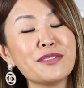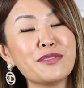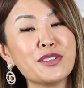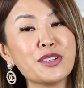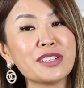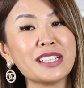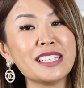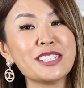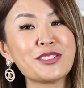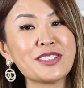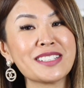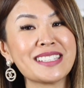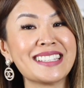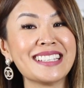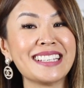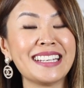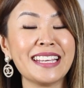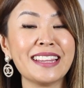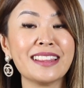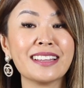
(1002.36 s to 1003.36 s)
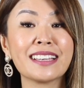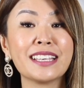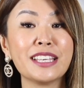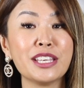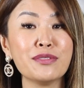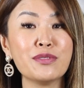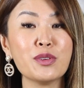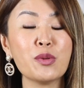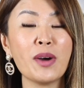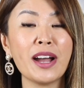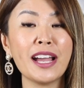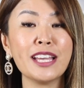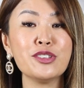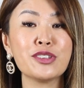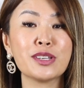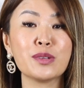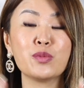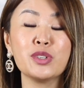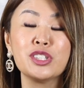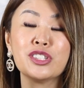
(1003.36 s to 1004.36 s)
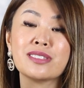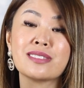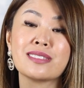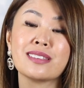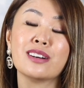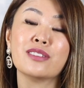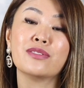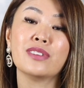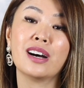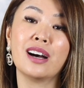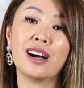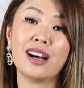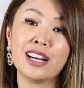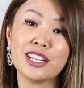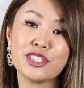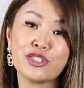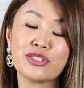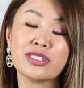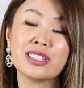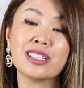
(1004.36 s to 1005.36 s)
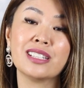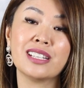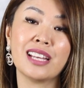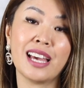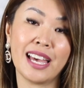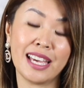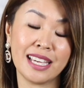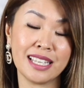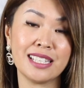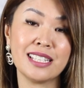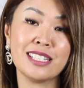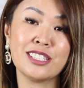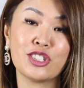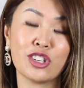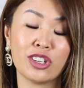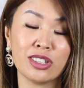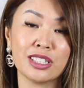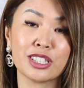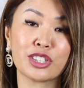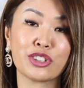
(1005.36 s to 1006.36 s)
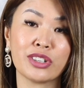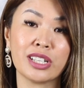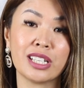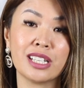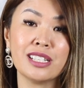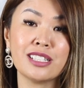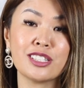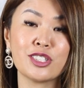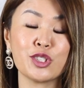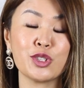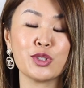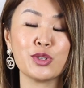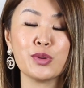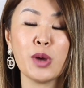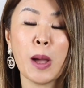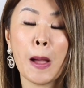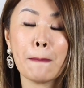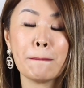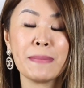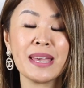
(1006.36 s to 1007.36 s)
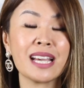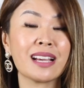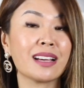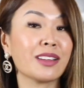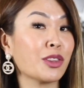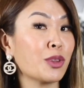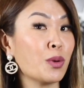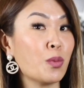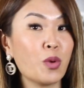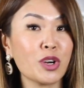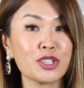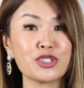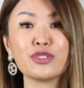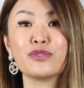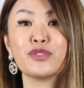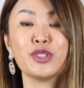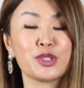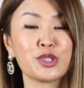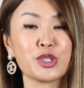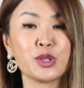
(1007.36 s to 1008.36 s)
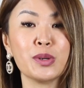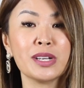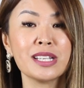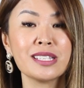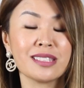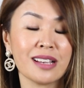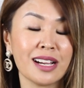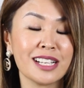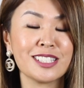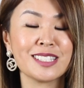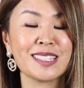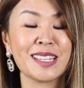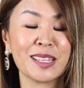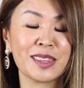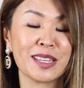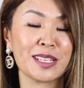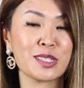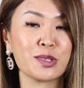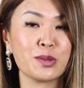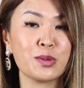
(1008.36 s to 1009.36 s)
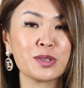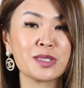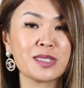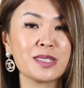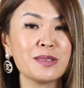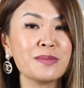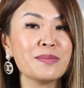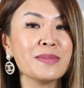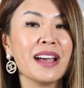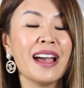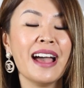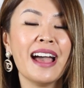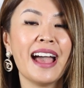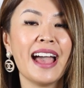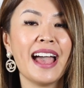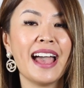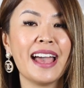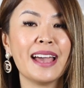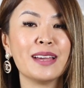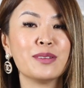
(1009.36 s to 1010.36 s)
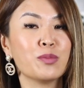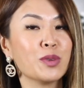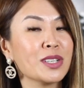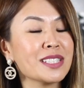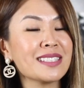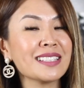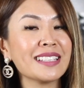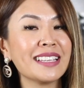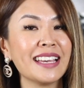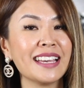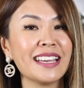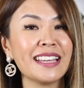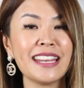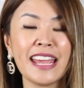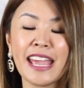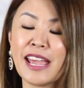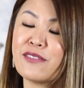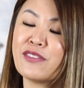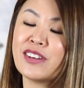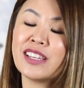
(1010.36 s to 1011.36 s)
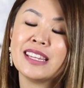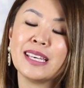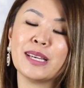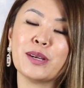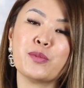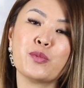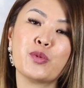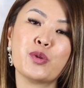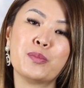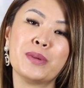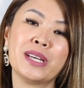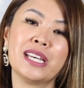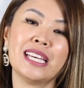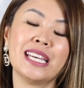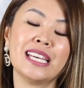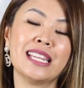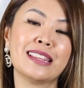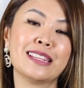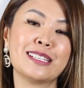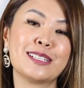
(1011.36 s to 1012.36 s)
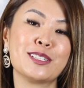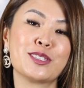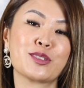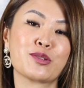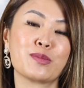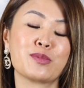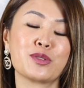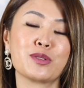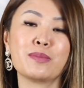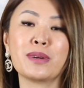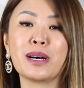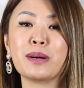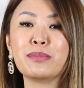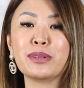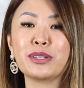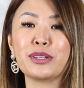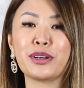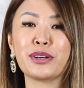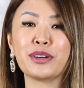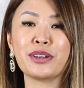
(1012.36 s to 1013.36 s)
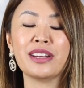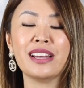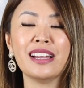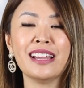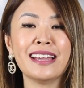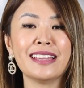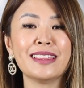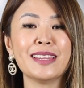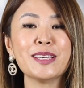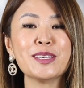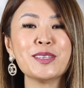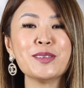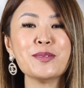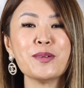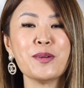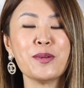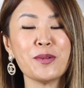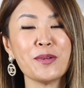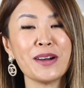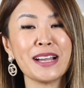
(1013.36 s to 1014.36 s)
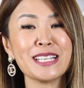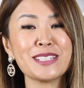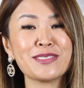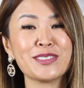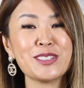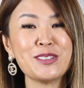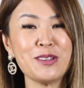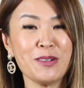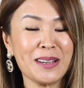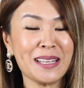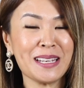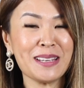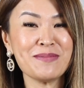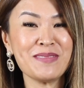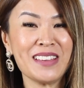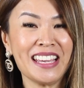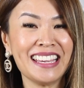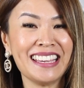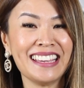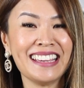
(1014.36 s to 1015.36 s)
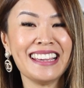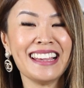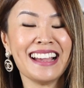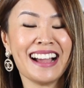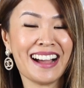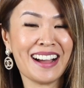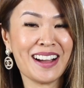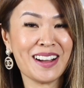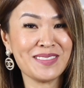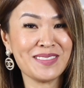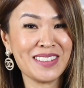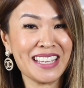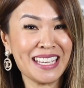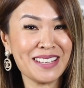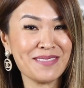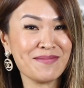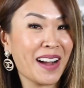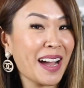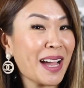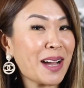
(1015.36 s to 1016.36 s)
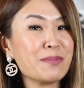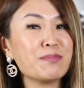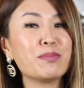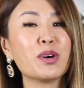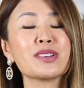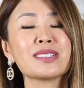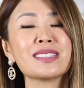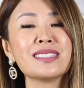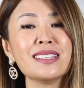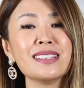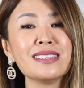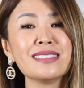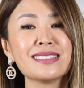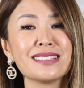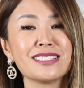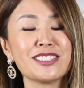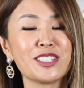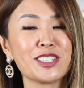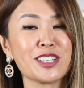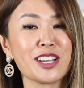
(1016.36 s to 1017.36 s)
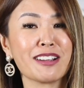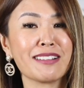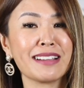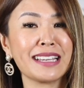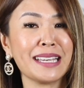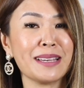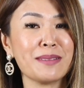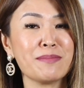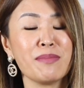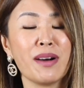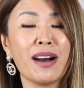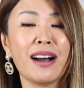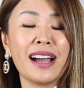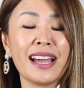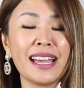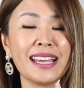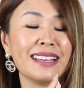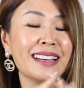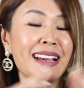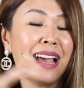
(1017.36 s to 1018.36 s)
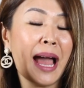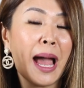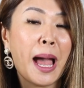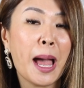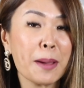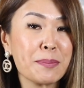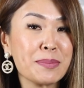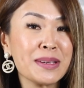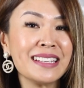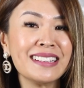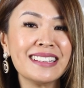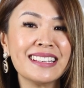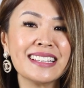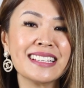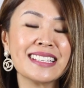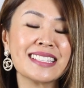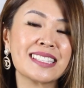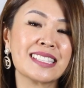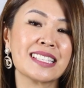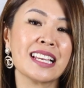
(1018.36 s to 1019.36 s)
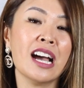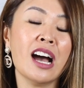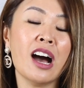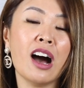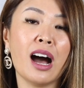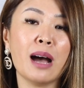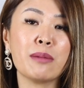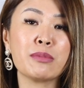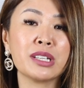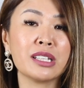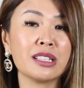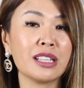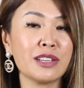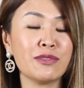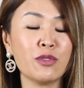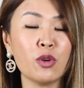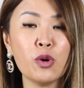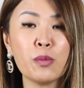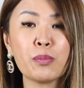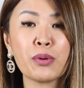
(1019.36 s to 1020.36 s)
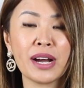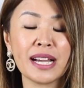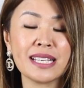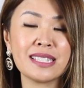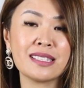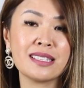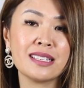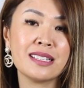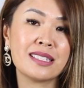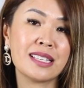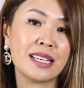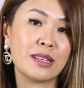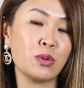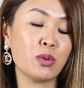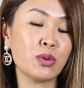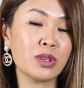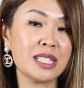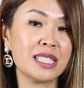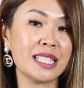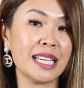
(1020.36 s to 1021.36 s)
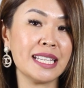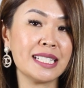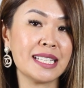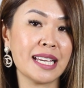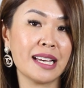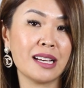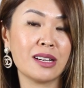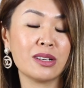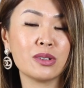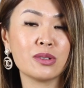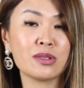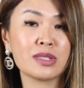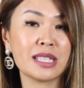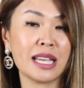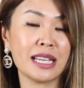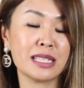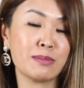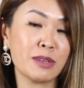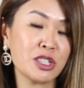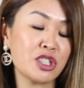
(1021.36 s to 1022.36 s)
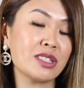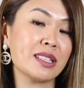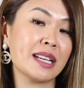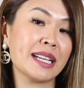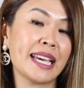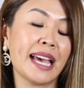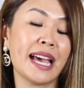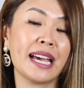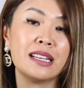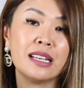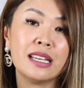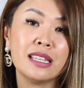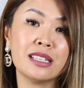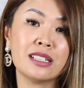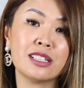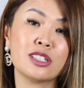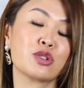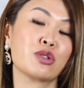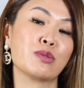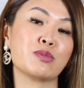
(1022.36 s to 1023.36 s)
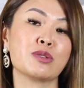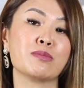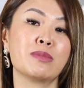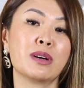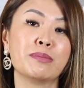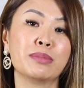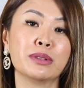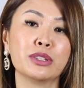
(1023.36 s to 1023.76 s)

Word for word: if you're interested in the giveaway, you can win yourself $180 credit to pick the watch of your choice. I just think that's awesome, and once again, everything will be in the description bar below. Thank you always for joining me in my unboxings and sharing in my happiness. I'm going to leave all prices and all the details as much as I can in the description bar